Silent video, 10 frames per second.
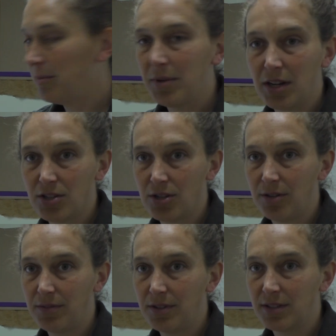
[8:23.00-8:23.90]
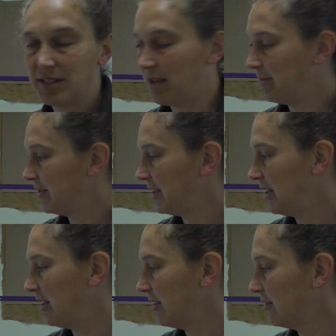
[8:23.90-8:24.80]
But I'll show a few examples
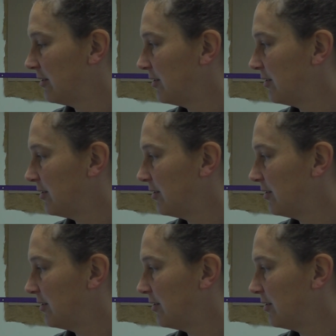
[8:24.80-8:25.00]
here.